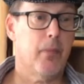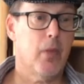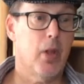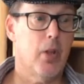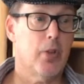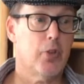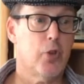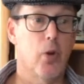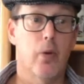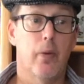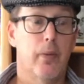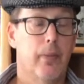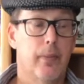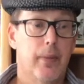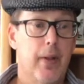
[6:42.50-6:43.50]

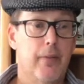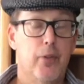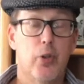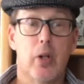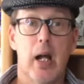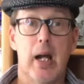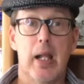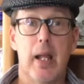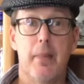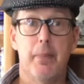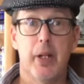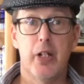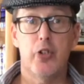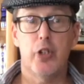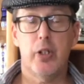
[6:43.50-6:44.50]
So if you're on a
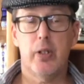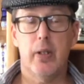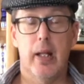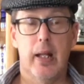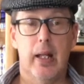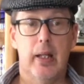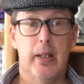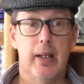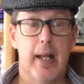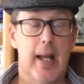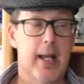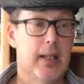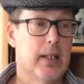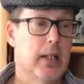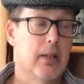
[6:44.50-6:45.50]
budget and
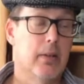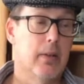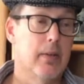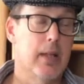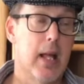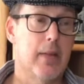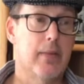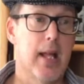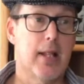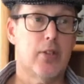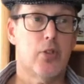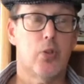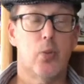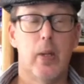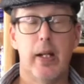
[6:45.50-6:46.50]

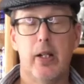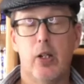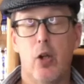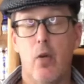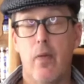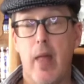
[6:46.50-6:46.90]
that's the way to go.